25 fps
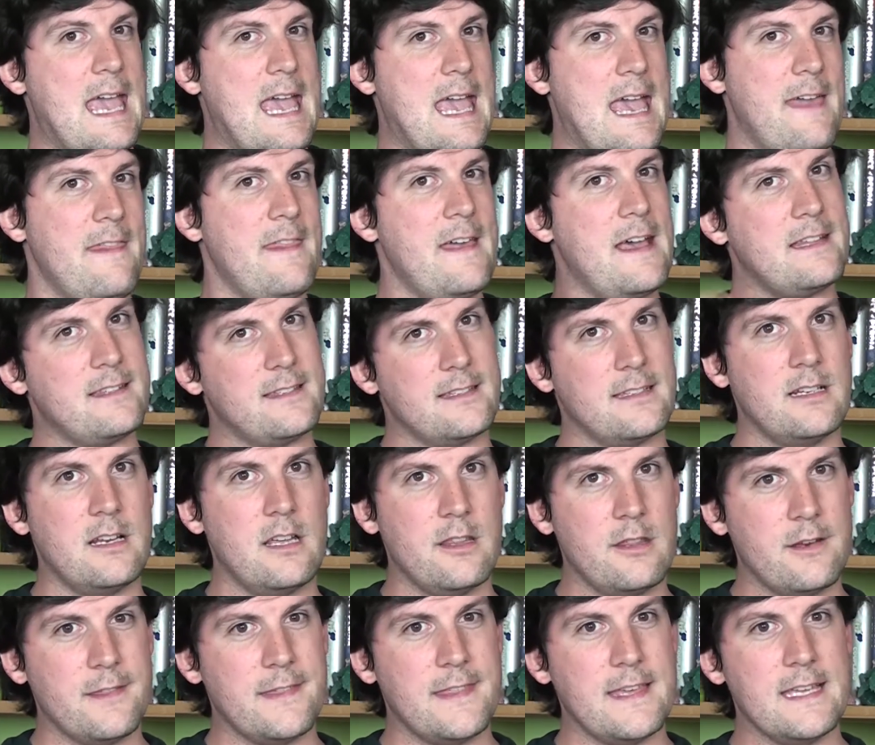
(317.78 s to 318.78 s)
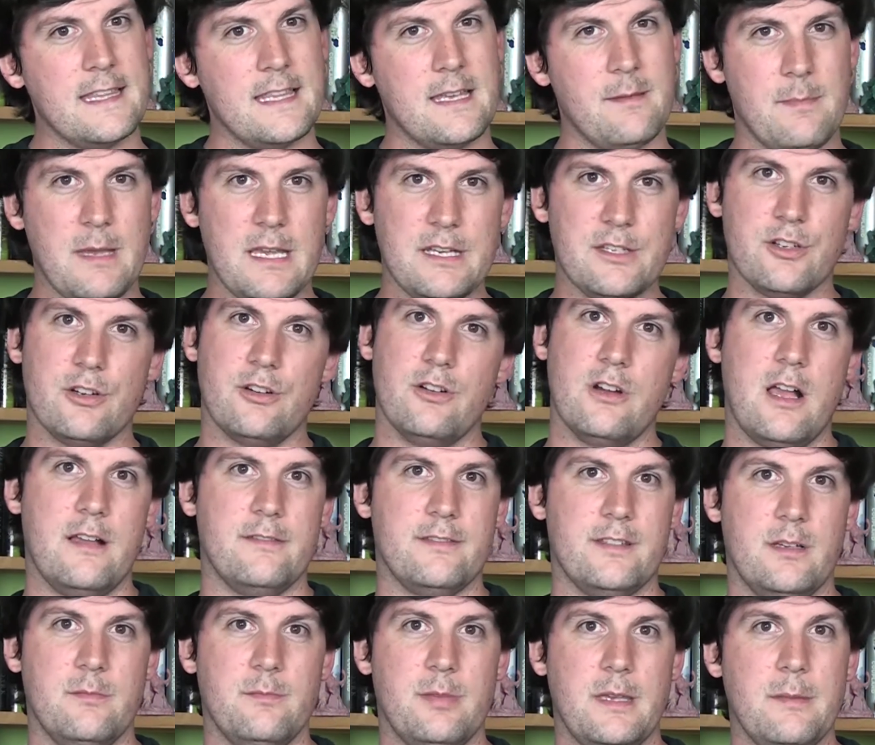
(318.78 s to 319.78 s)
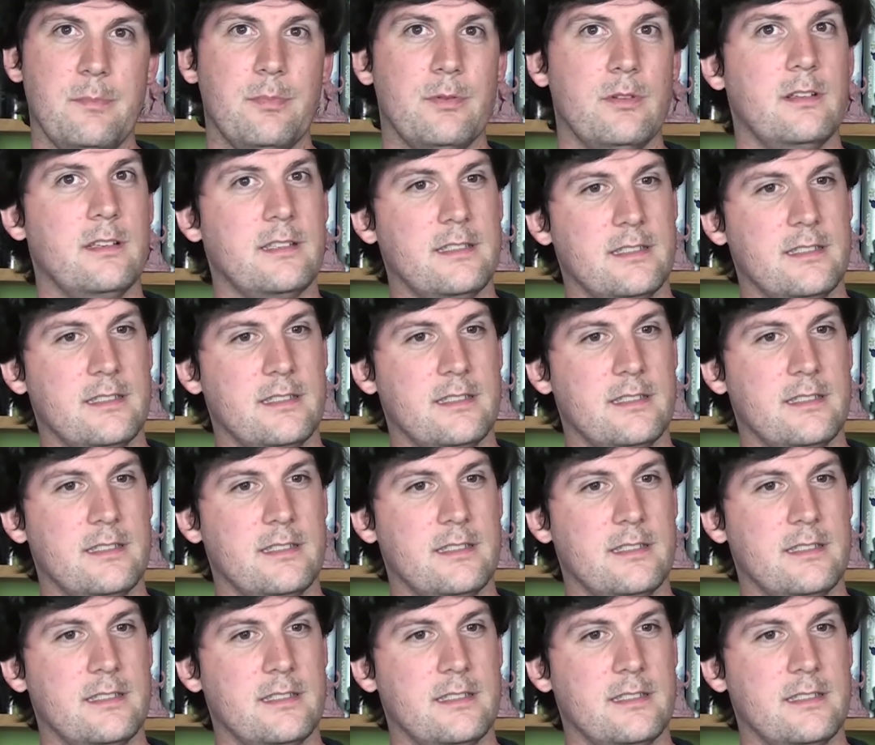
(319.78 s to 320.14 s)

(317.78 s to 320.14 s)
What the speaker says: that's another thing that may turn off some people,